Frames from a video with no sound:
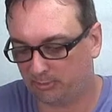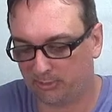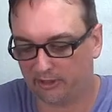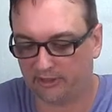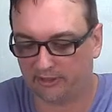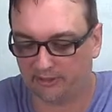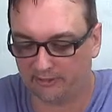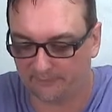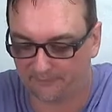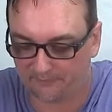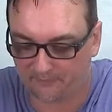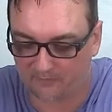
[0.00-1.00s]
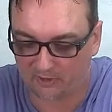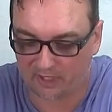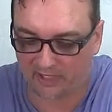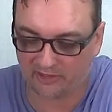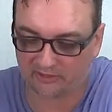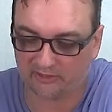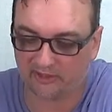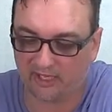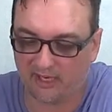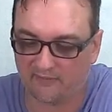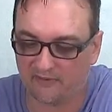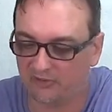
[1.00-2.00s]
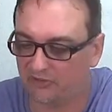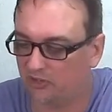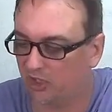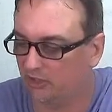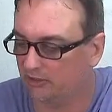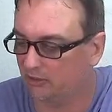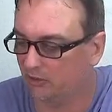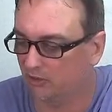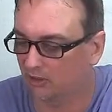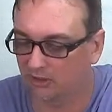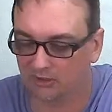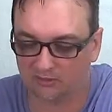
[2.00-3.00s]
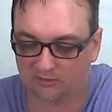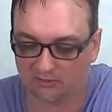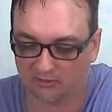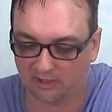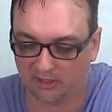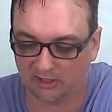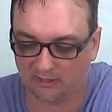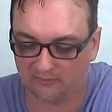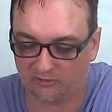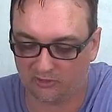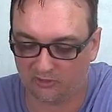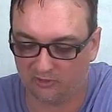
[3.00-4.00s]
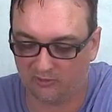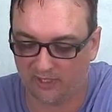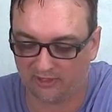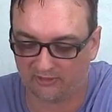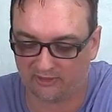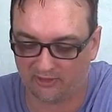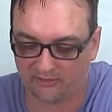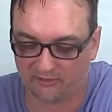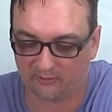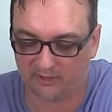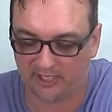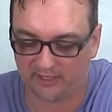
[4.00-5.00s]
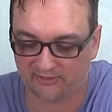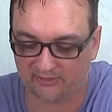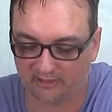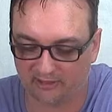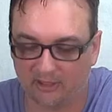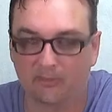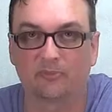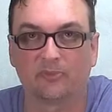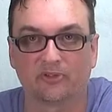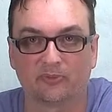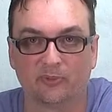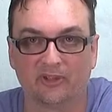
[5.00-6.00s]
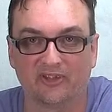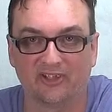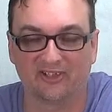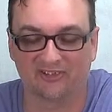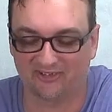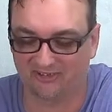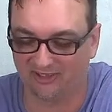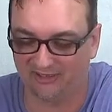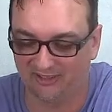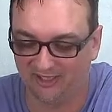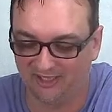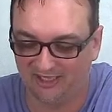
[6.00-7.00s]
but I actually have the Soligor 2X and 3X that comes with this, so